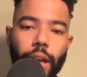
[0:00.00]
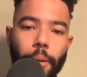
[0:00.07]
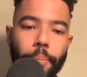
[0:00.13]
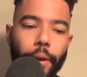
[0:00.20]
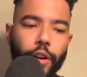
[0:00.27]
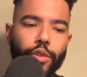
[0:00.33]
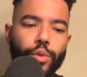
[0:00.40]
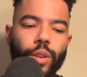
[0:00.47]
at
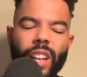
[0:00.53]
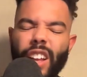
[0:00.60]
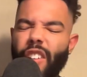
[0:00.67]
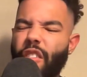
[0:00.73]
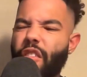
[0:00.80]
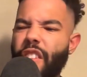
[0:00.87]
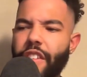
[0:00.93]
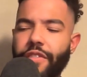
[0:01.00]
players with like a
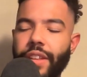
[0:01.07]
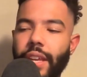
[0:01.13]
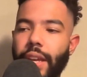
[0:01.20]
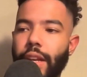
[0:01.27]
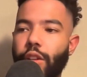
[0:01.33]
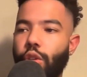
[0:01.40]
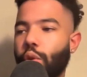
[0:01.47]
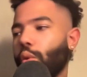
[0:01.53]

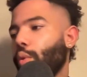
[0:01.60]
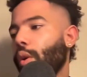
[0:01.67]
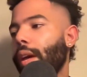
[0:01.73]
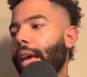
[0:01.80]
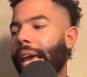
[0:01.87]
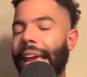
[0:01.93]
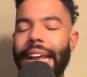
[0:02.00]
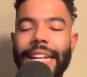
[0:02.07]
$15 to
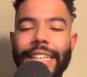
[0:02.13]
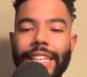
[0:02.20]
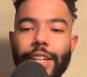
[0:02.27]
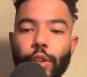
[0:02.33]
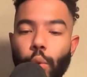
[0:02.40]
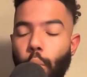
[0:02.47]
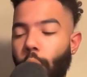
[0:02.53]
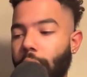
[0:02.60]
$18,
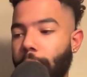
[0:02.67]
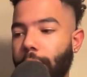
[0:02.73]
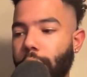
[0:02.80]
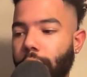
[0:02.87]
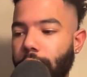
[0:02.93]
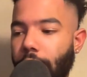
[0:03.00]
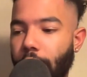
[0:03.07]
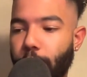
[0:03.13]
$20
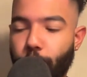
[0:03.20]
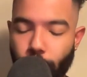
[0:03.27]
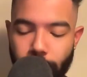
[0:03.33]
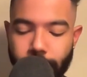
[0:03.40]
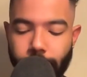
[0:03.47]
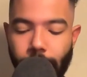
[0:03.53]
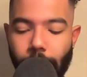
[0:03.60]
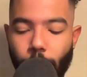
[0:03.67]
million price
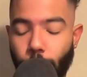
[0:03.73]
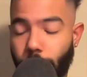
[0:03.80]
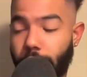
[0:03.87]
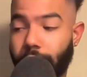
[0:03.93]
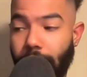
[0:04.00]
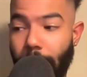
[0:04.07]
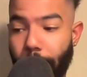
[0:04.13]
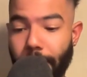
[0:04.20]
tag? Or does
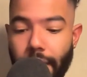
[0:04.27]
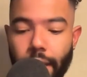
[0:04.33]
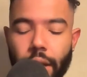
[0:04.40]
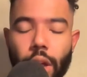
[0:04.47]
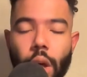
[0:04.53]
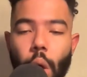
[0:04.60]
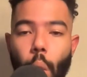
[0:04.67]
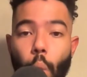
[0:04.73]
that mean
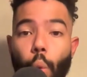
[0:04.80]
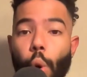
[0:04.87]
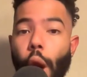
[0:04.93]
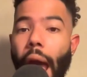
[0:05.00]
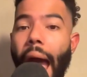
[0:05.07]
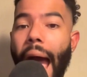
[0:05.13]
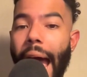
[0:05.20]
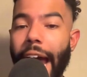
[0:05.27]
we're
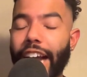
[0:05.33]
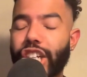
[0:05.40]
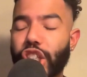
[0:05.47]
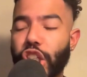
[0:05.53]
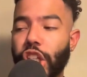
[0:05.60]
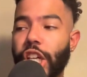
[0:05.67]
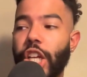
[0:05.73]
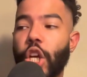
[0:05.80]

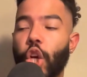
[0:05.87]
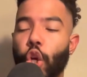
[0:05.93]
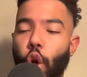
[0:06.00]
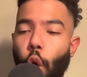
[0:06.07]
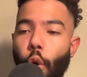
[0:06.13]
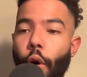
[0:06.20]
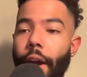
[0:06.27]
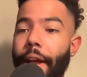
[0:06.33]
actually
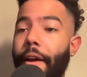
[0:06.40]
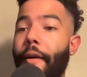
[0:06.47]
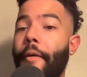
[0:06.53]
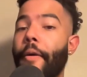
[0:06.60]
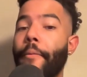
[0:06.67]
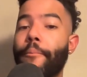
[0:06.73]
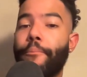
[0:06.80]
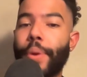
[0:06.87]
going
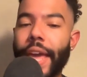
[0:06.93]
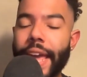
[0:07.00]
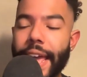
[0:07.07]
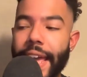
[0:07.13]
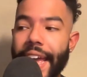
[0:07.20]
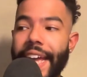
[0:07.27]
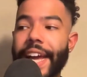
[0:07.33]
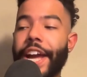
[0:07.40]

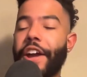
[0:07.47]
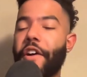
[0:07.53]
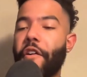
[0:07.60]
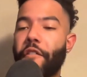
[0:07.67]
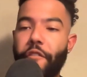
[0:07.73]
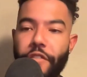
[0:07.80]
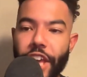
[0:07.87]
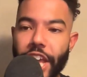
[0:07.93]
big
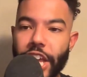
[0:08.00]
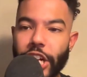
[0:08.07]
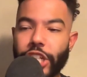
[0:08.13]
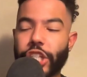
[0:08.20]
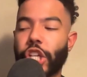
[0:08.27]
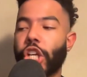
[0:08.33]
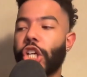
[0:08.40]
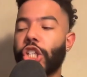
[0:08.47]

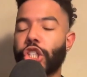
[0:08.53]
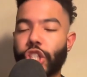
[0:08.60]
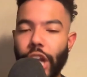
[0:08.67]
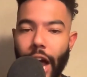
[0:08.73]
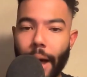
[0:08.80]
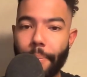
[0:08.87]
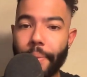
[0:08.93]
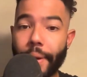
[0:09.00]
fish
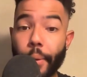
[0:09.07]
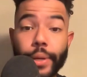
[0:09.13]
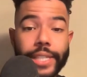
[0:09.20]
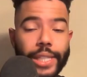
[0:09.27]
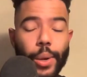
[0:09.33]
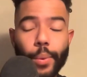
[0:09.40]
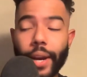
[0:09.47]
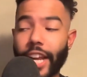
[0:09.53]
shopping with
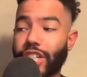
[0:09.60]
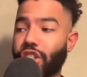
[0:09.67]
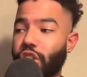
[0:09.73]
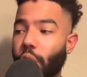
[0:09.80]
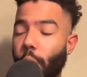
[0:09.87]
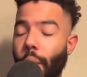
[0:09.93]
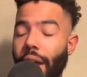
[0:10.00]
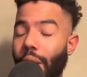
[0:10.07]
someone like
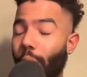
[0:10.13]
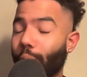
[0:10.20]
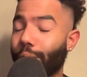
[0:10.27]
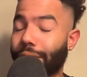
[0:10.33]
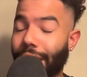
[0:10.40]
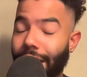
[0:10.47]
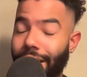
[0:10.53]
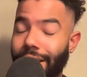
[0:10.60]
Shohei
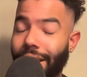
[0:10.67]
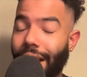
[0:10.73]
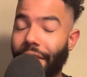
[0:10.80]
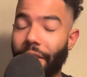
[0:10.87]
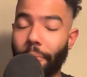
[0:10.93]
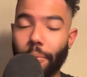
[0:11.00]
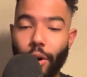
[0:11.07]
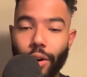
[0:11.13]
Ohtani on
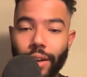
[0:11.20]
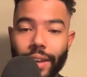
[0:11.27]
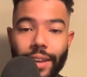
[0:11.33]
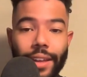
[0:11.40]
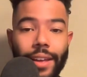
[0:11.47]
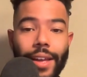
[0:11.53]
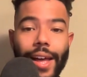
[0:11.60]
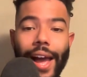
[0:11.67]
the
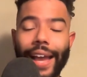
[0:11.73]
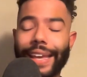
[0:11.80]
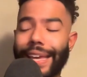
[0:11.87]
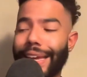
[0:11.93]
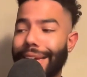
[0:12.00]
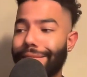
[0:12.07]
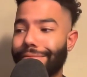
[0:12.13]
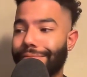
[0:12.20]
market? I
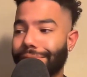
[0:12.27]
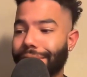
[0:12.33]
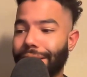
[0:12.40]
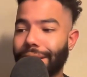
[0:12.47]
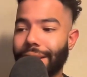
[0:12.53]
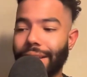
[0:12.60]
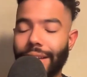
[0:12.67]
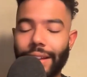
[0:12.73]
can't
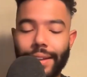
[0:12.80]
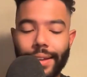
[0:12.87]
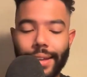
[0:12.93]
really